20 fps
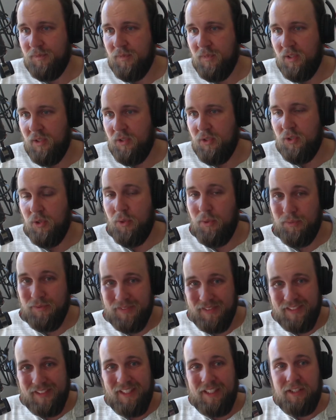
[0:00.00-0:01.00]
So
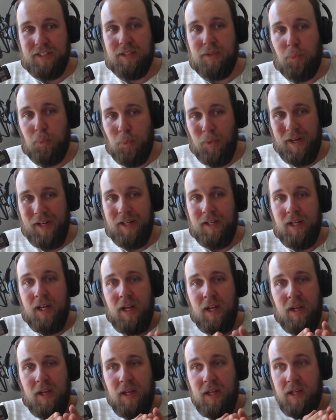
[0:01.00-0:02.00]
this is a way
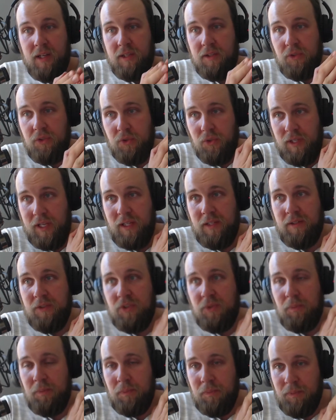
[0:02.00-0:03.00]
you can
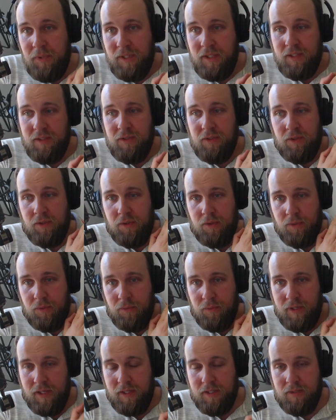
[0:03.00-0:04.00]
pick the
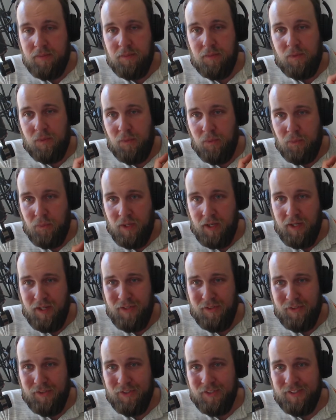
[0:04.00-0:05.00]
correct
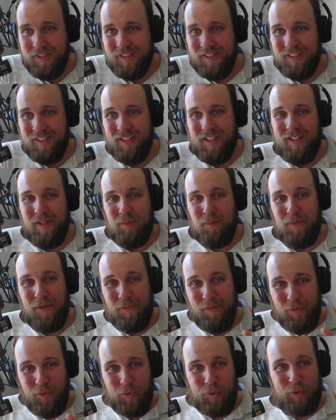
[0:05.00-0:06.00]
provider
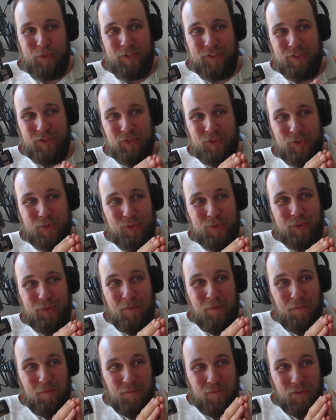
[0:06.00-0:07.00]
before you
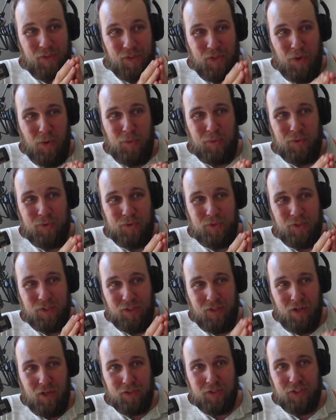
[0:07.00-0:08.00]
go to the
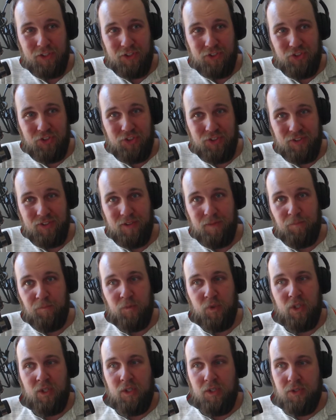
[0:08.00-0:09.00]
cottage.
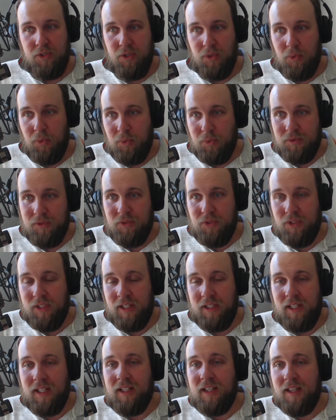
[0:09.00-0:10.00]
So you
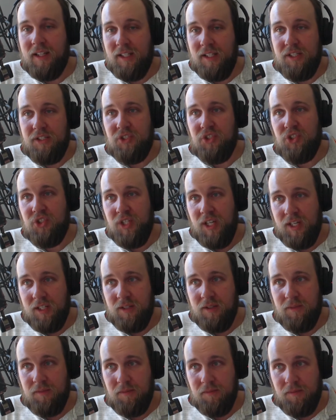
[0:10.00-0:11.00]
can at least
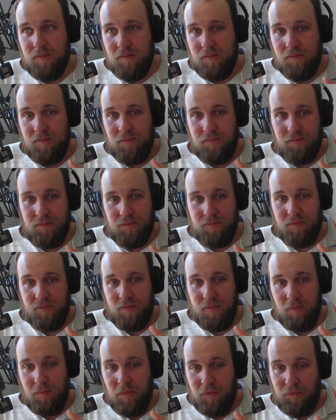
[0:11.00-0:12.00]
check
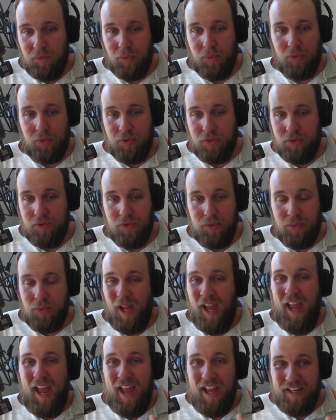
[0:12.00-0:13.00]
before you do
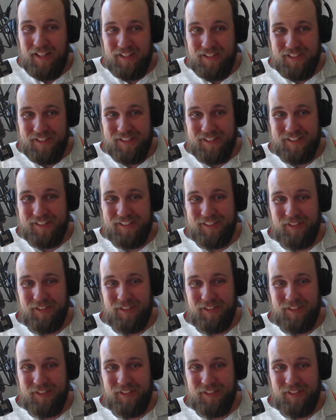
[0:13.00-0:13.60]
anything.